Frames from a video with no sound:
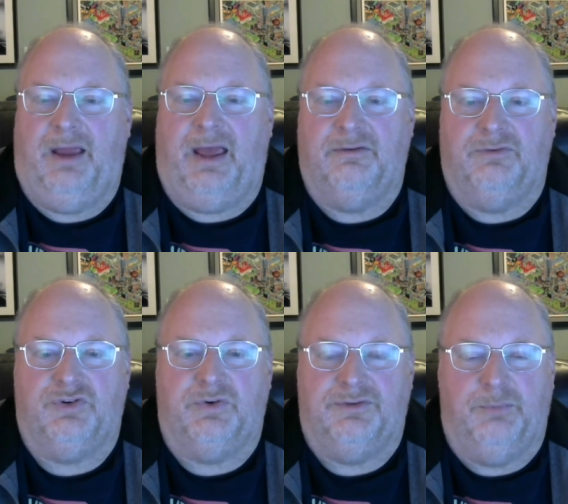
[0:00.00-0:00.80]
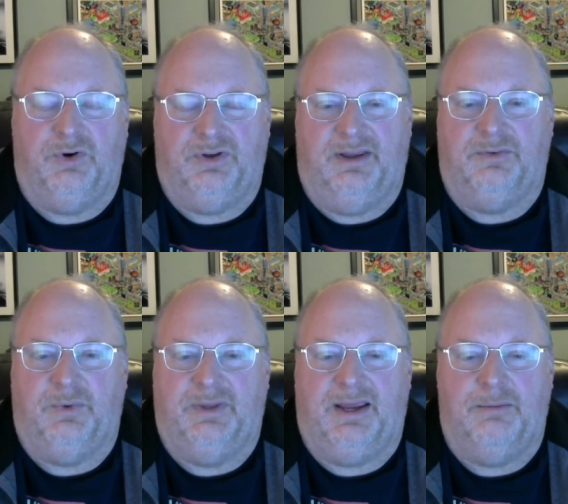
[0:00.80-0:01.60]
anniversaries and birthdays
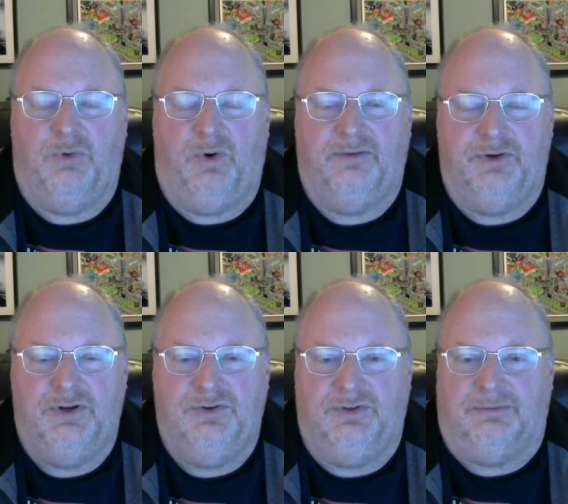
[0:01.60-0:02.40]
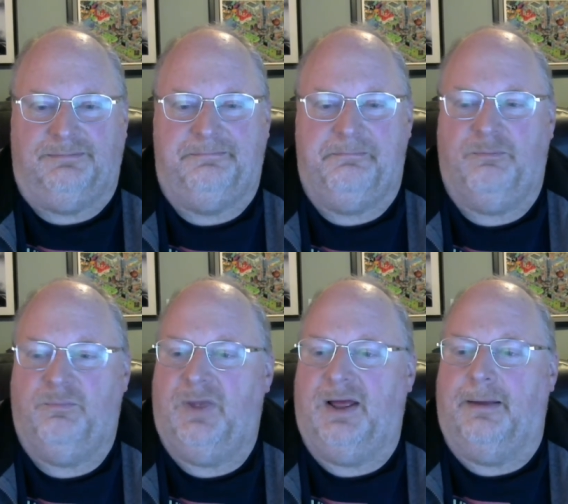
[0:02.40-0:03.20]
when they come around for you, too.
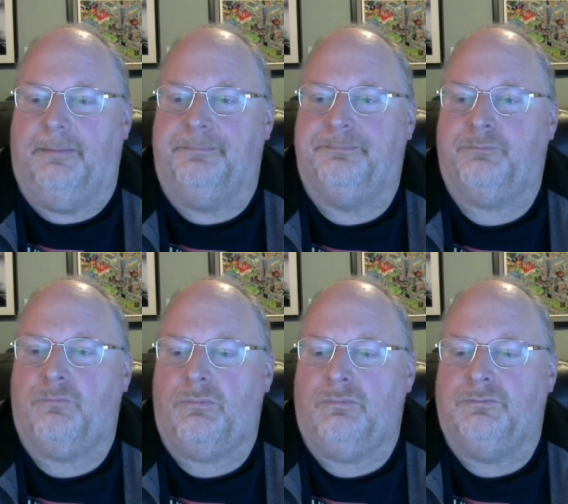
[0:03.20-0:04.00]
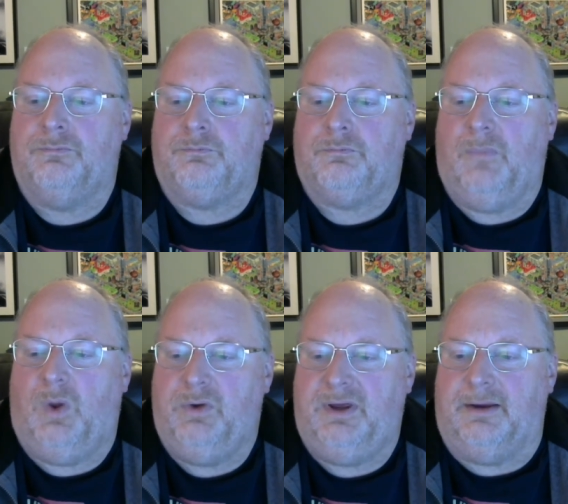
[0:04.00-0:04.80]
Um,
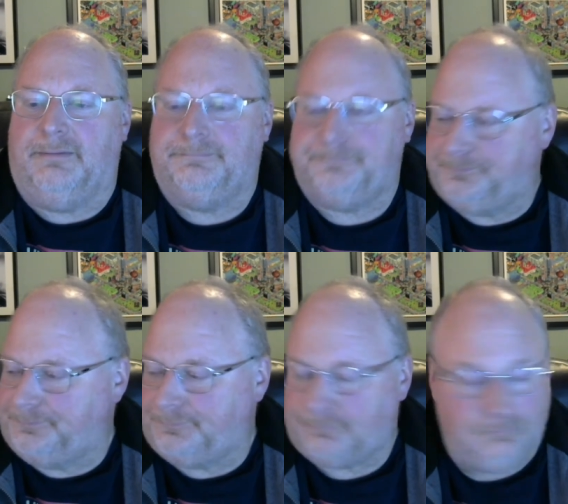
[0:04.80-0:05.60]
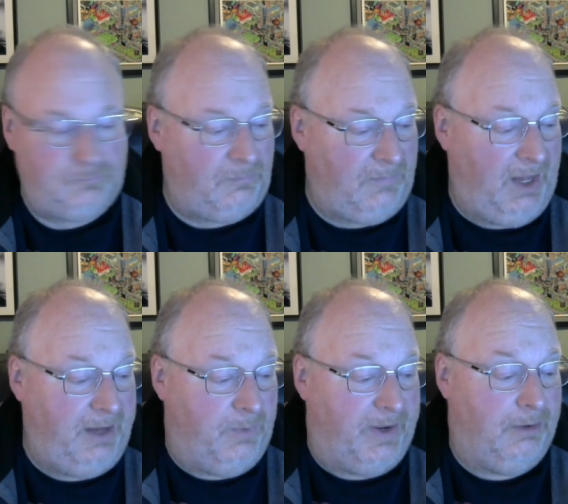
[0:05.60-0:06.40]
Okay.
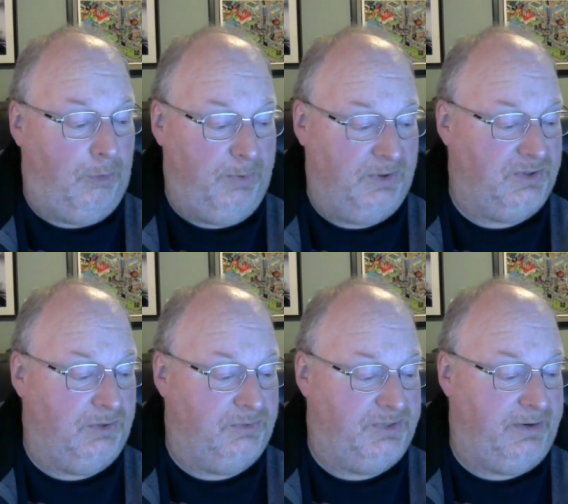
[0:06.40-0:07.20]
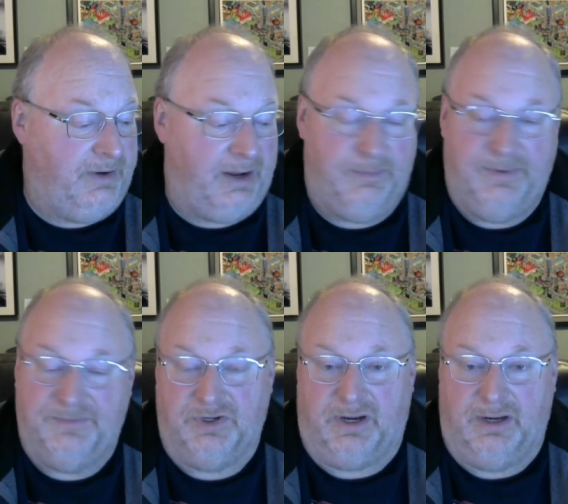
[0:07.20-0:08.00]
Anyway, Oberto teriyaki beef
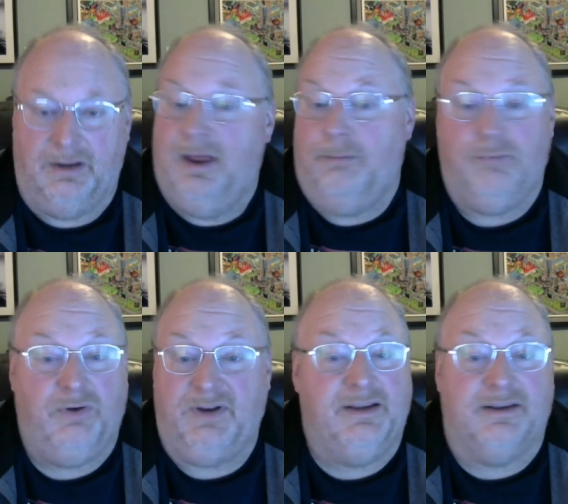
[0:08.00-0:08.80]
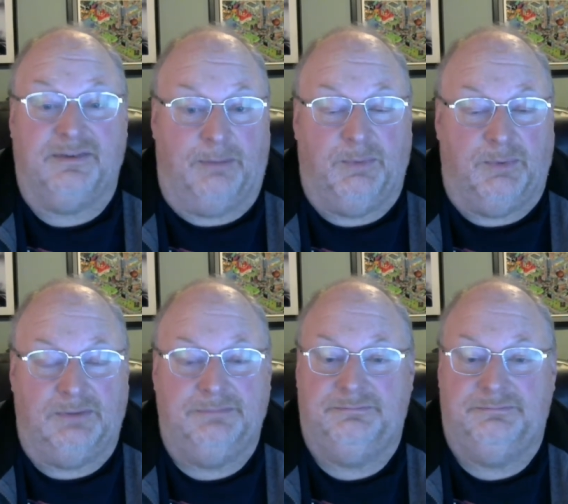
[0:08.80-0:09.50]
jerky. Perfectly acceptable.